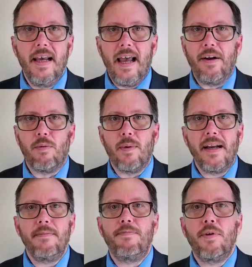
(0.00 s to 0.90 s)
And red
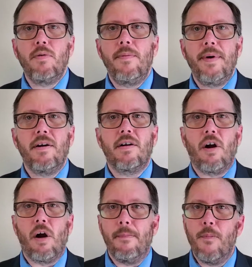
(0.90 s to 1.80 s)
and blue America
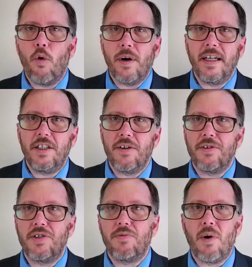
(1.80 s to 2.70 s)
are more at each other's
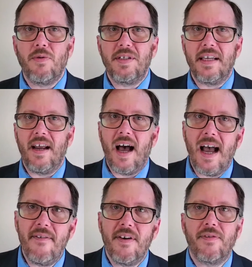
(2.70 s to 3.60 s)
throats than
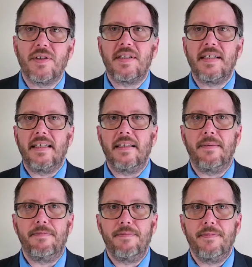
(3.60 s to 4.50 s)
I've ever seen them.
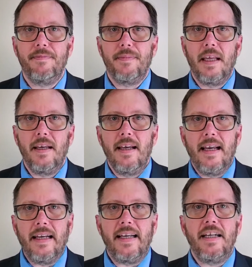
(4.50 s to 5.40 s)

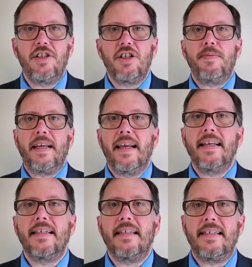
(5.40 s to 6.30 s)
And each is beginning
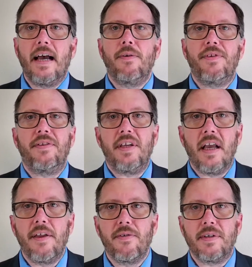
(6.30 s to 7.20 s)
to doubt that the
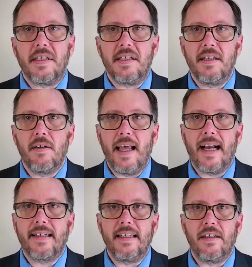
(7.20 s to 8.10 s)
other is still
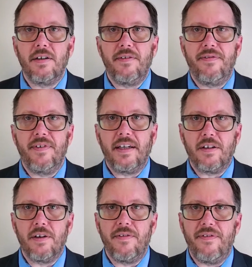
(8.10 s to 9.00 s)
acting in
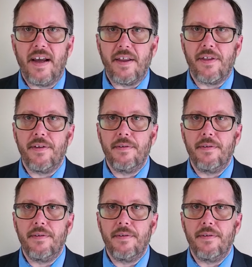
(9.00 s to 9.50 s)
good faith.